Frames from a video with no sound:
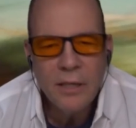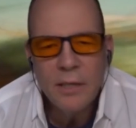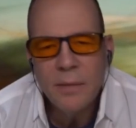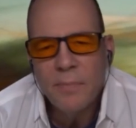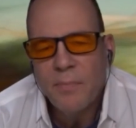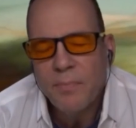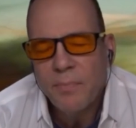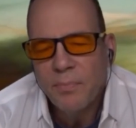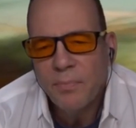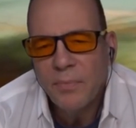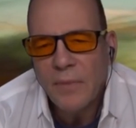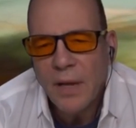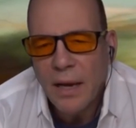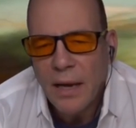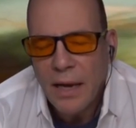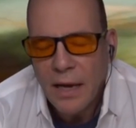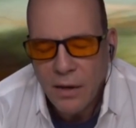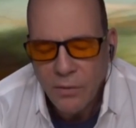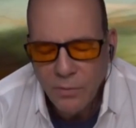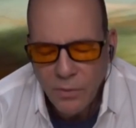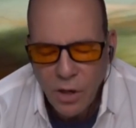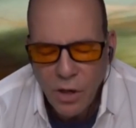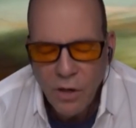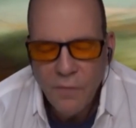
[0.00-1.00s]
um, I
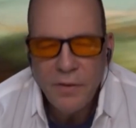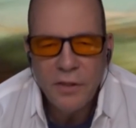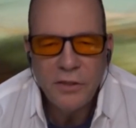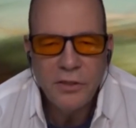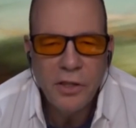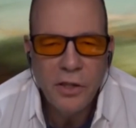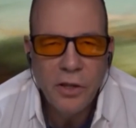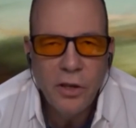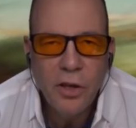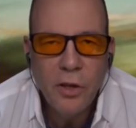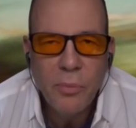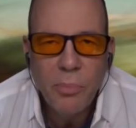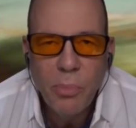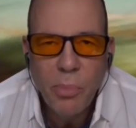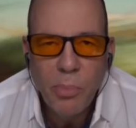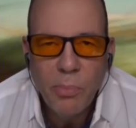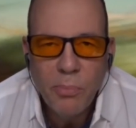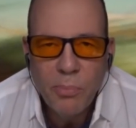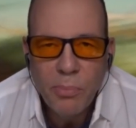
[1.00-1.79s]
don't know if this is a good